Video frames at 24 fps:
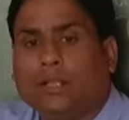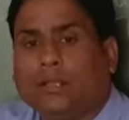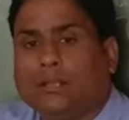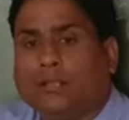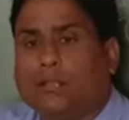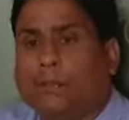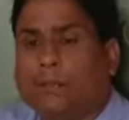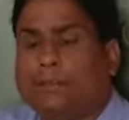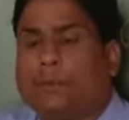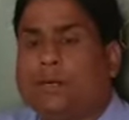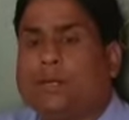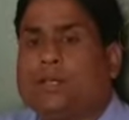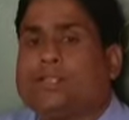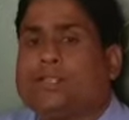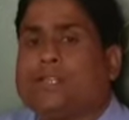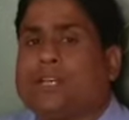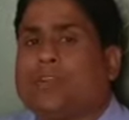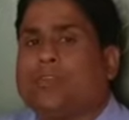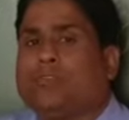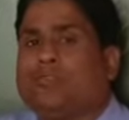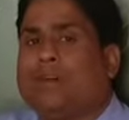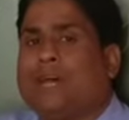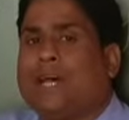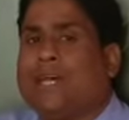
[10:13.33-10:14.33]
The
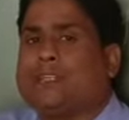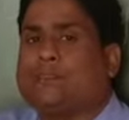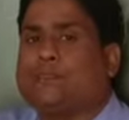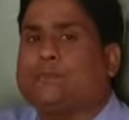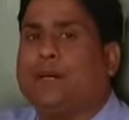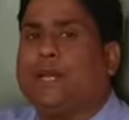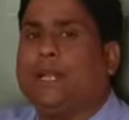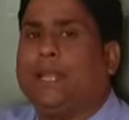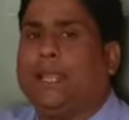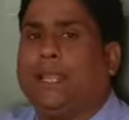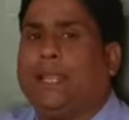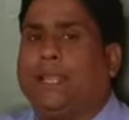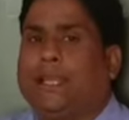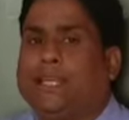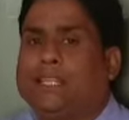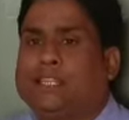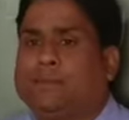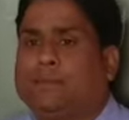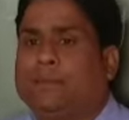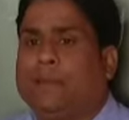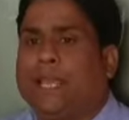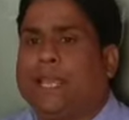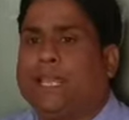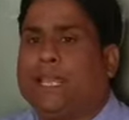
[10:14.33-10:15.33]
person who has money
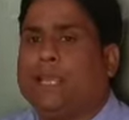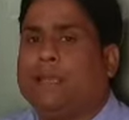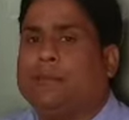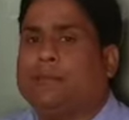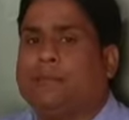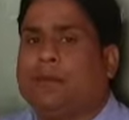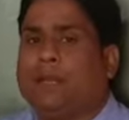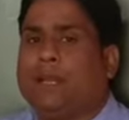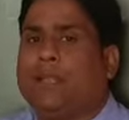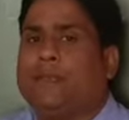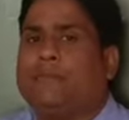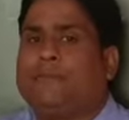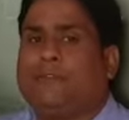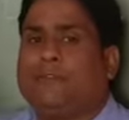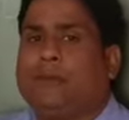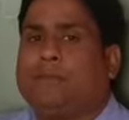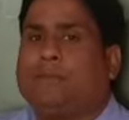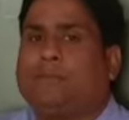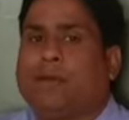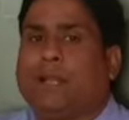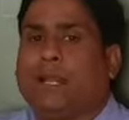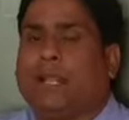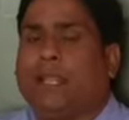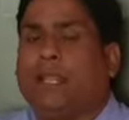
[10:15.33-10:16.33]
is making money
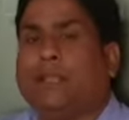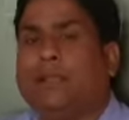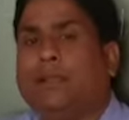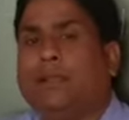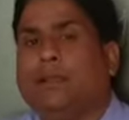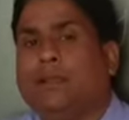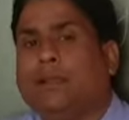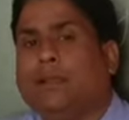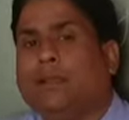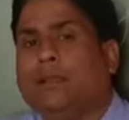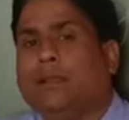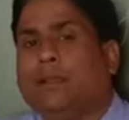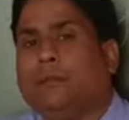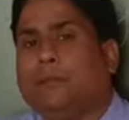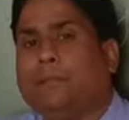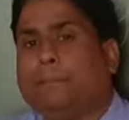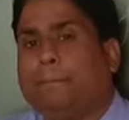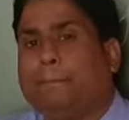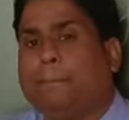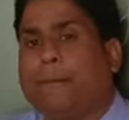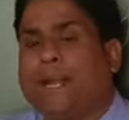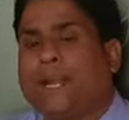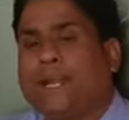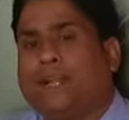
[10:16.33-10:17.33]
from money,
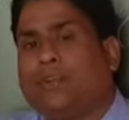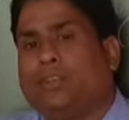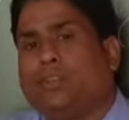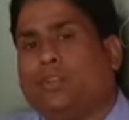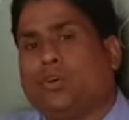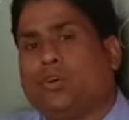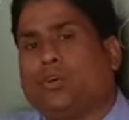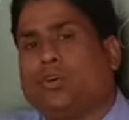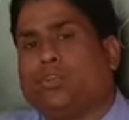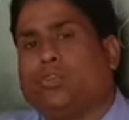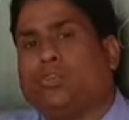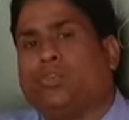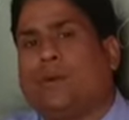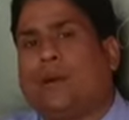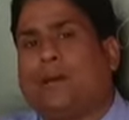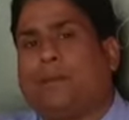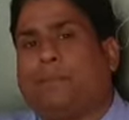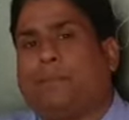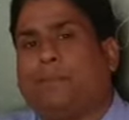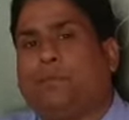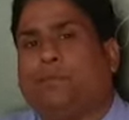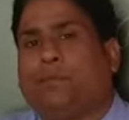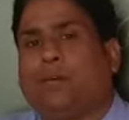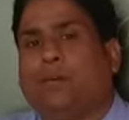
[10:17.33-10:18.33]
but those who
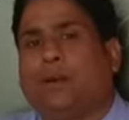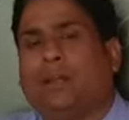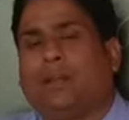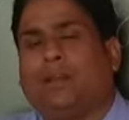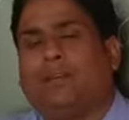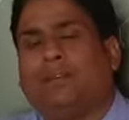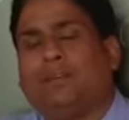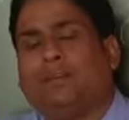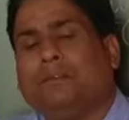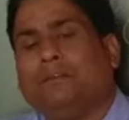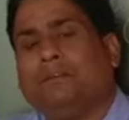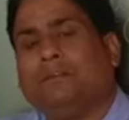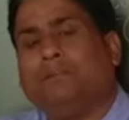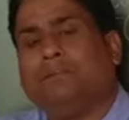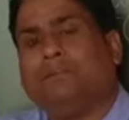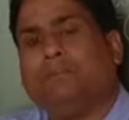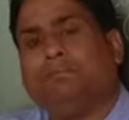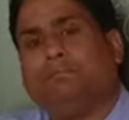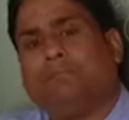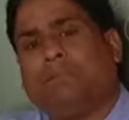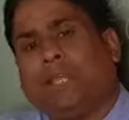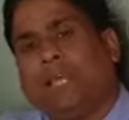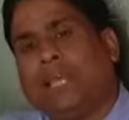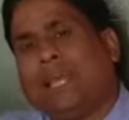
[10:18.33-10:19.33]
are poor,
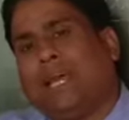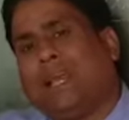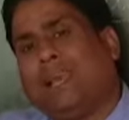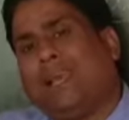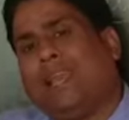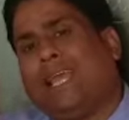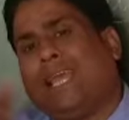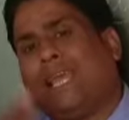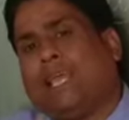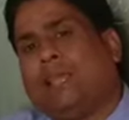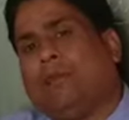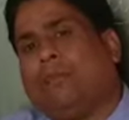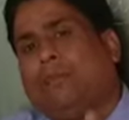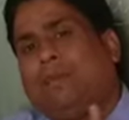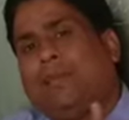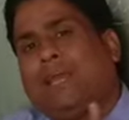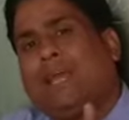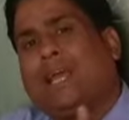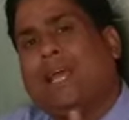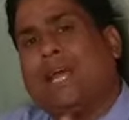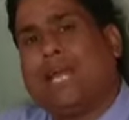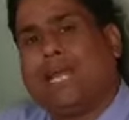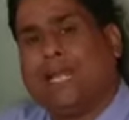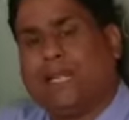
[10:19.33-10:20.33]
they are lagging
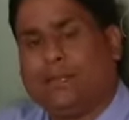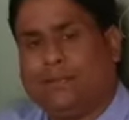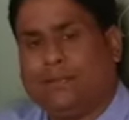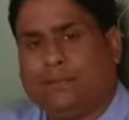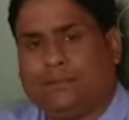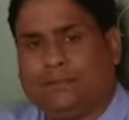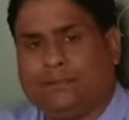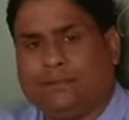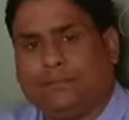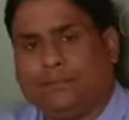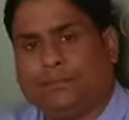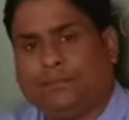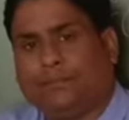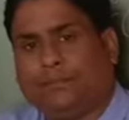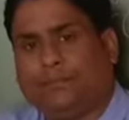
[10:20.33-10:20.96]
behind.